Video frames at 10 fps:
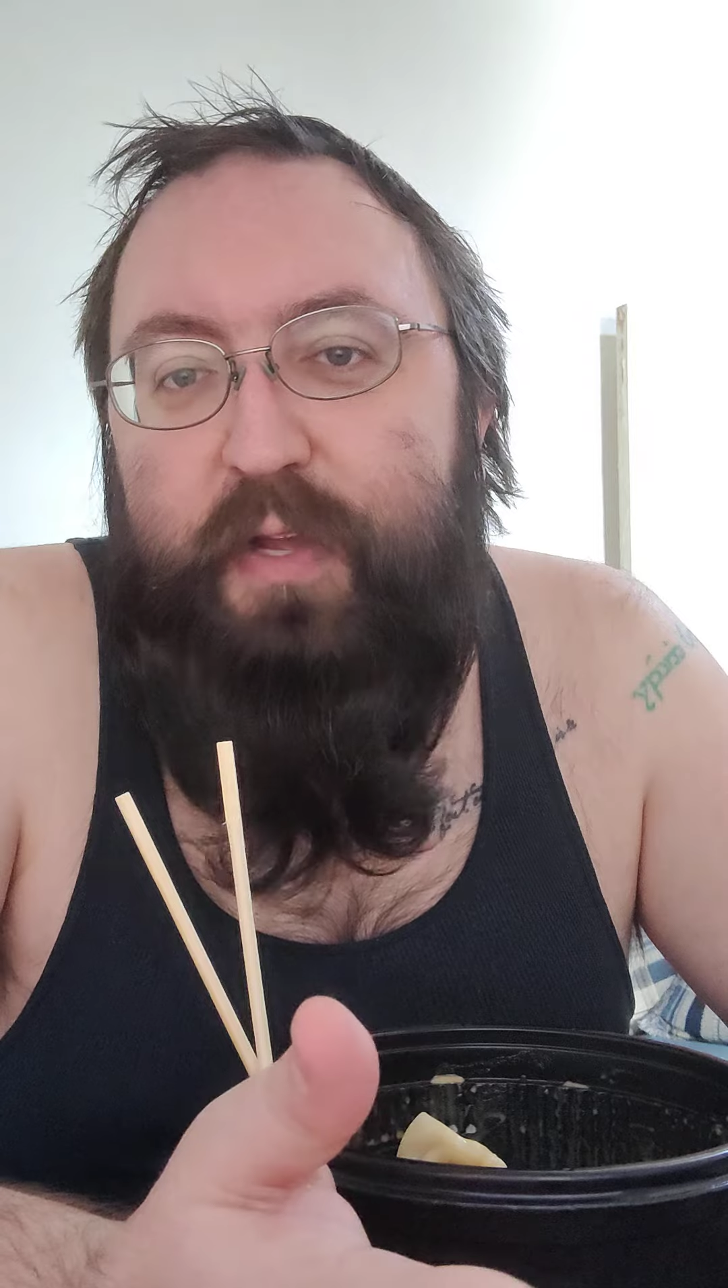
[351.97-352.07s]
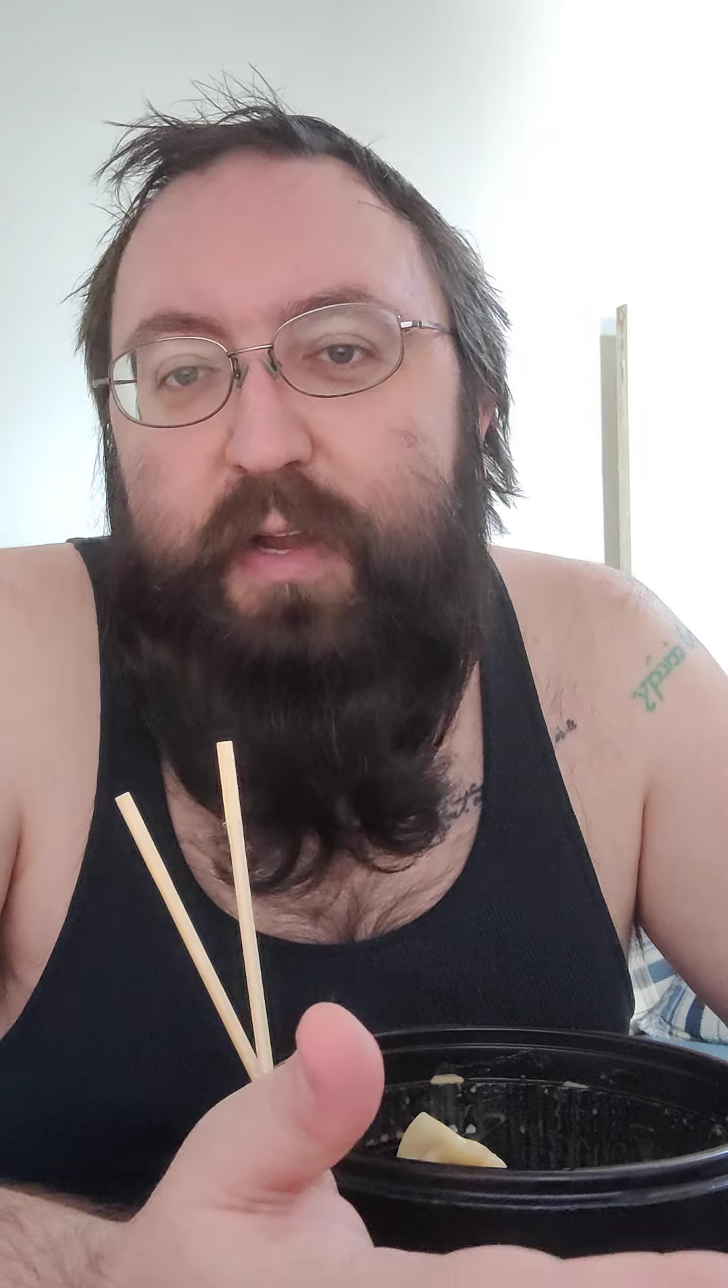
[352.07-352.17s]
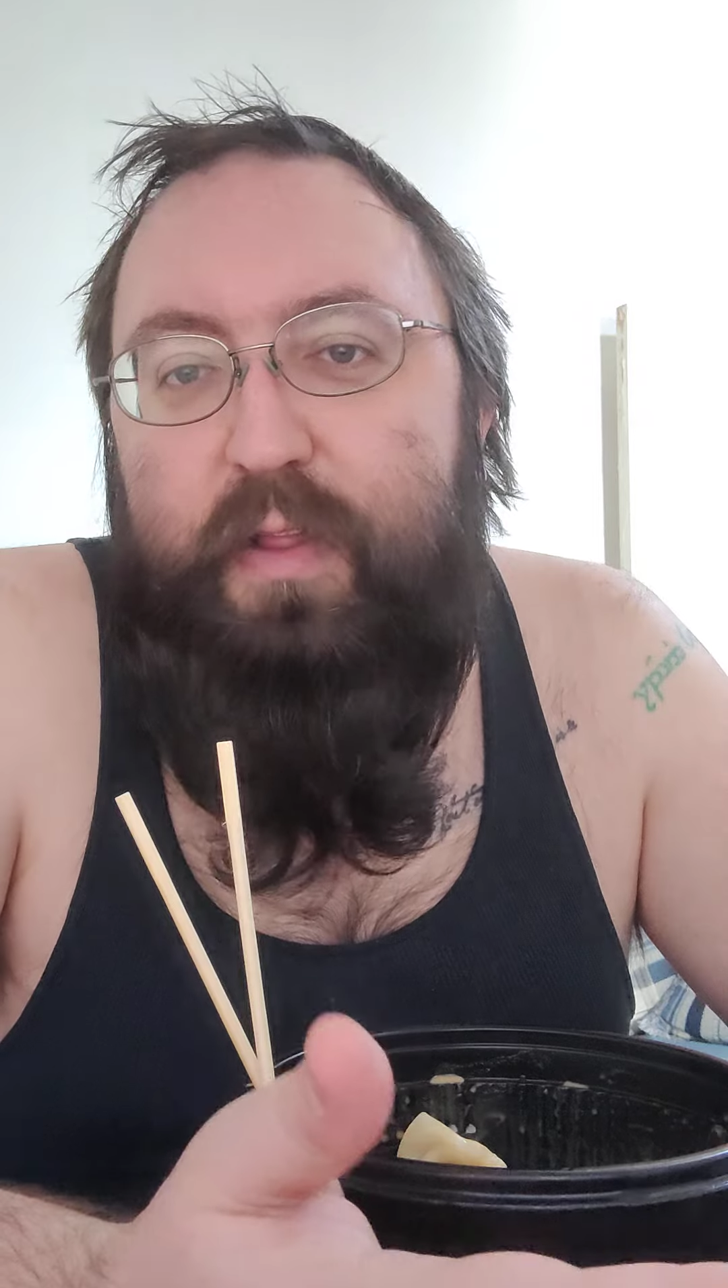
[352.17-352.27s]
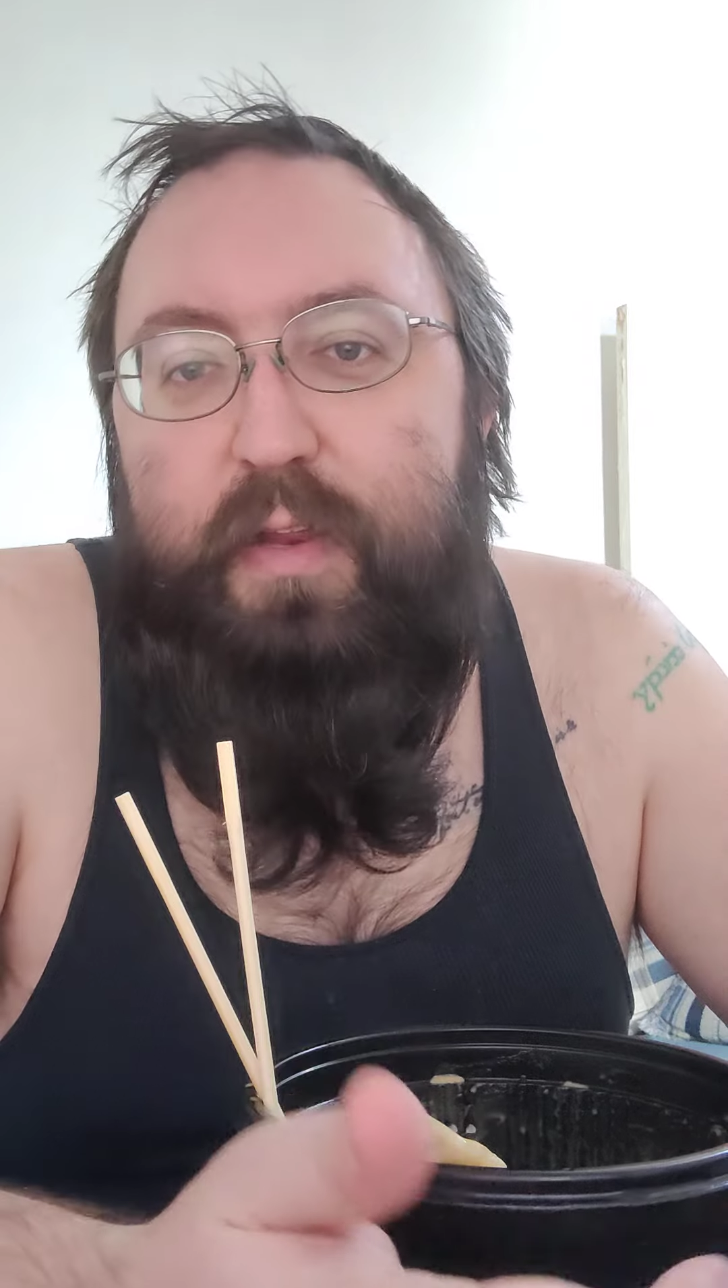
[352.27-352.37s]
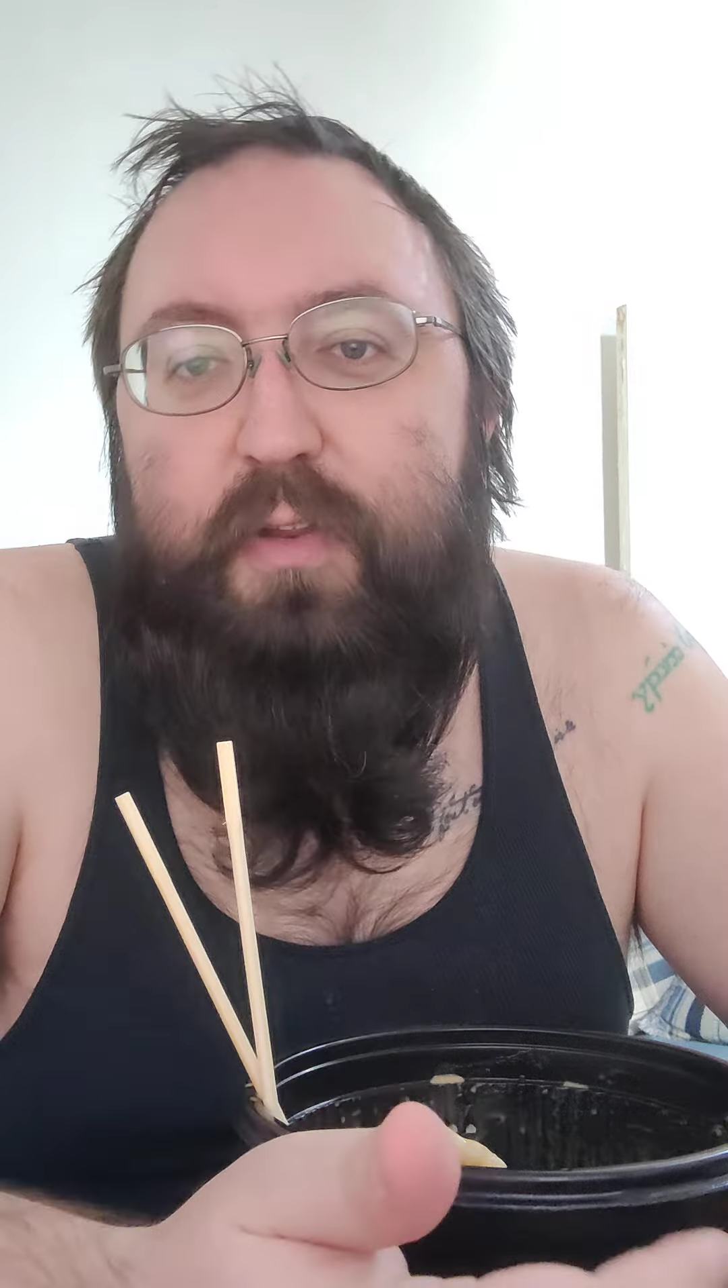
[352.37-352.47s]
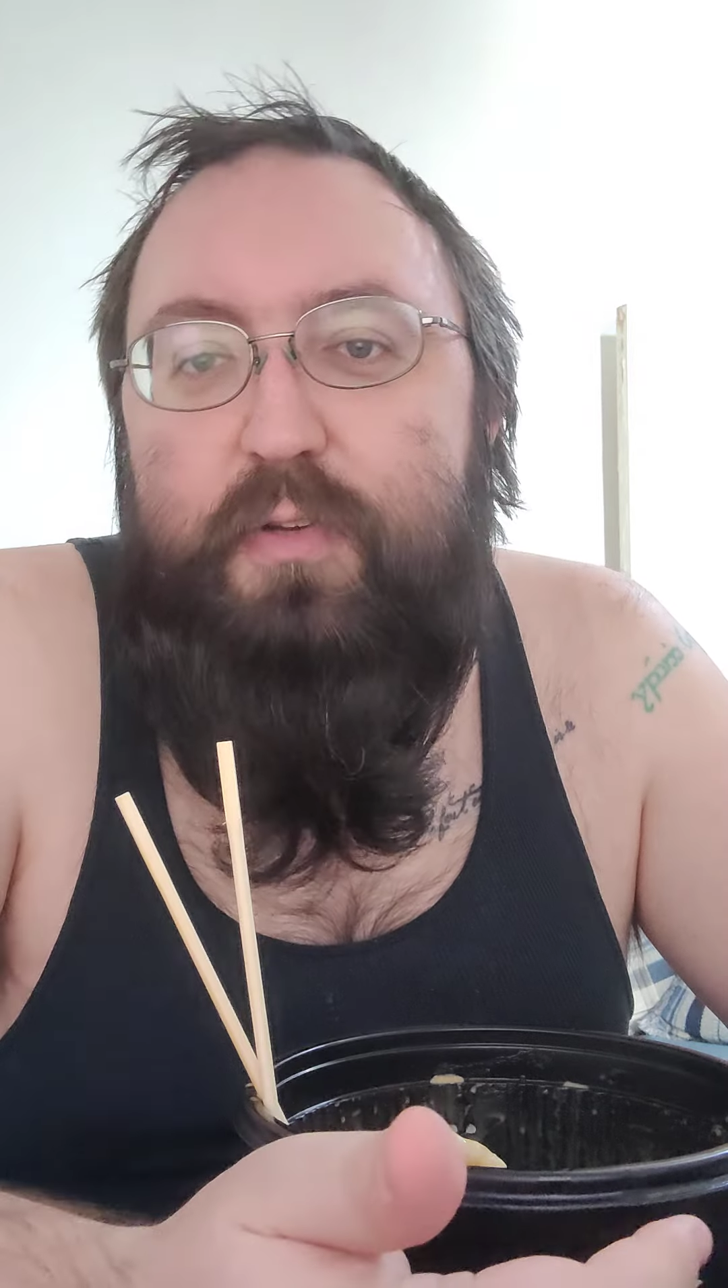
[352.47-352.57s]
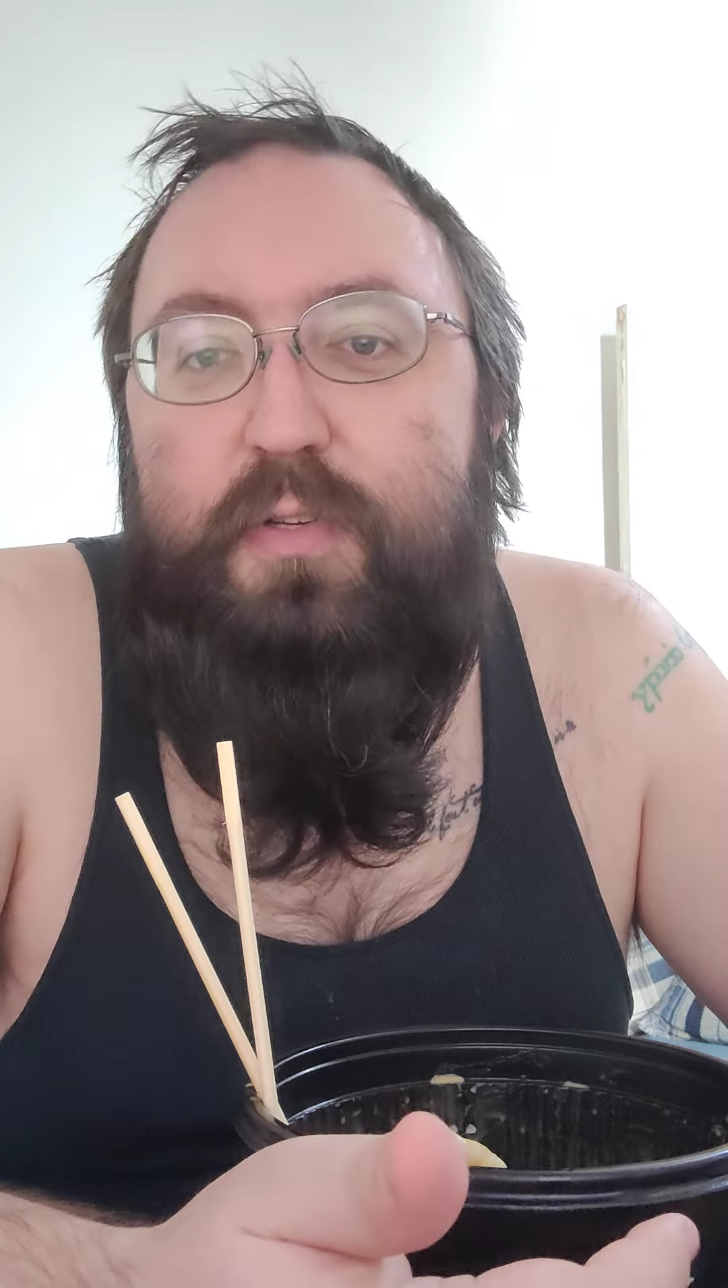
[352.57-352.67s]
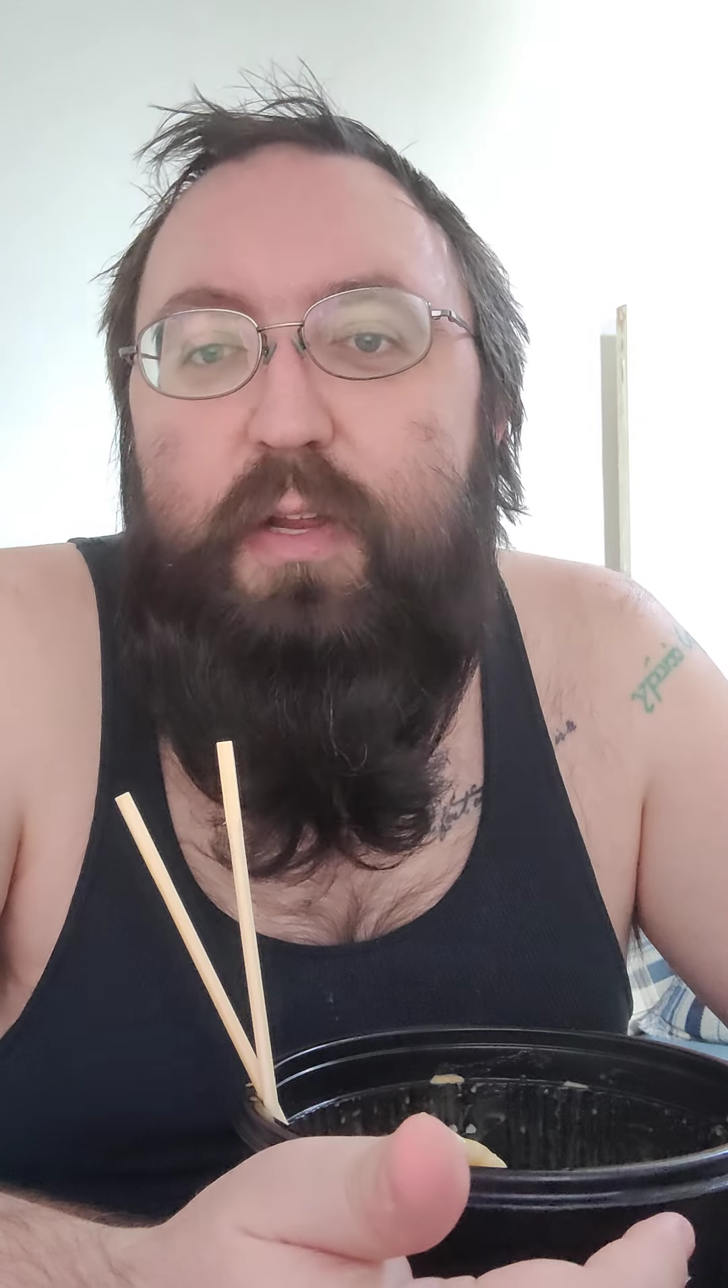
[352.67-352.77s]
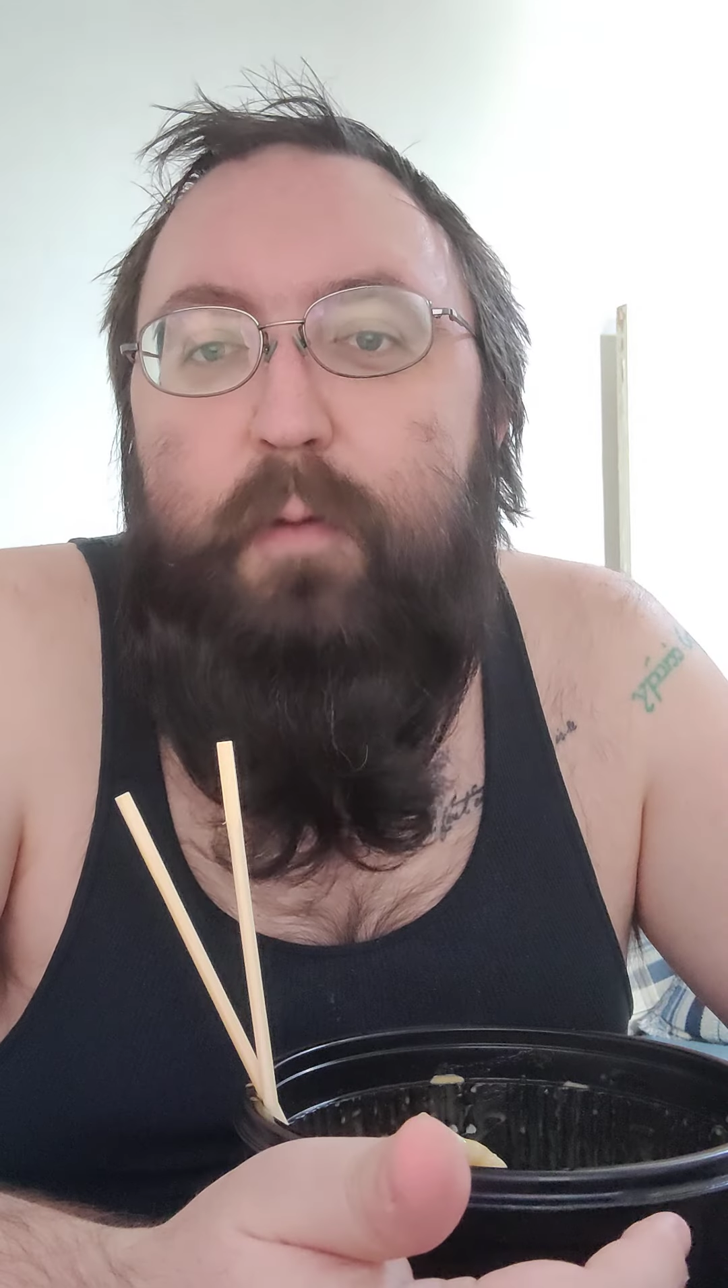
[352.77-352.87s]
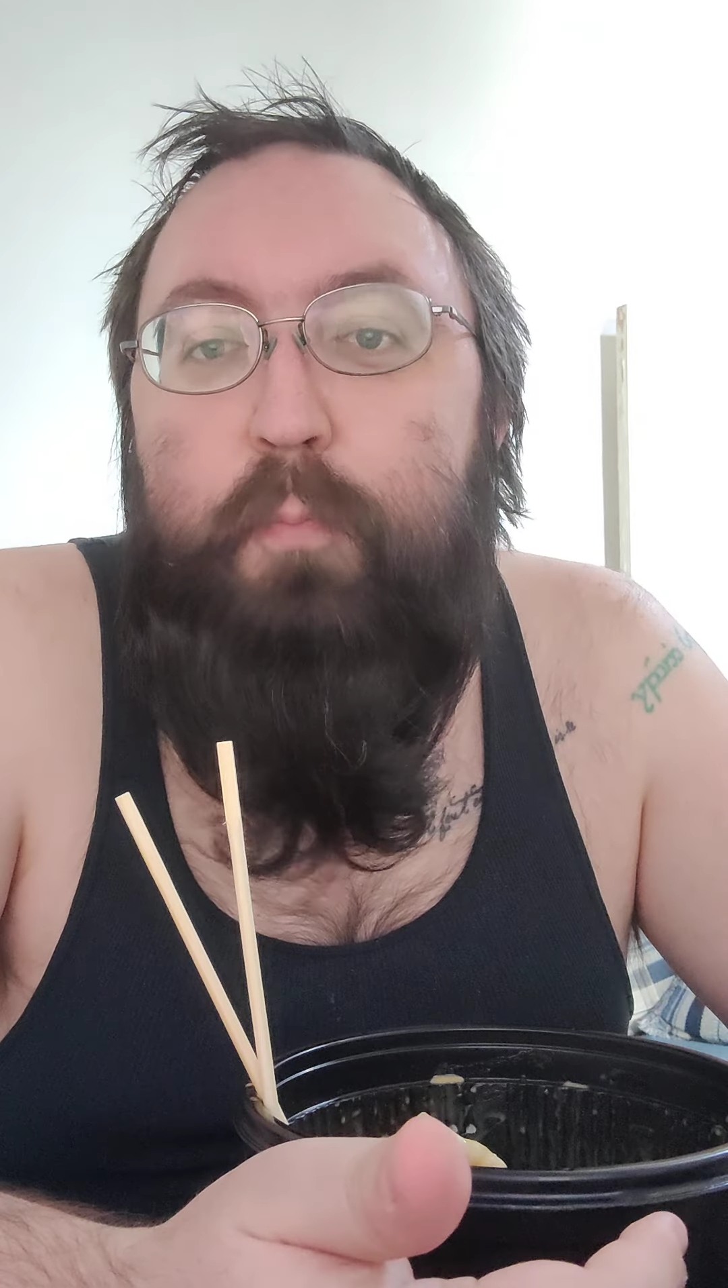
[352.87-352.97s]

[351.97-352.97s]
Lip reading: kind of like usually a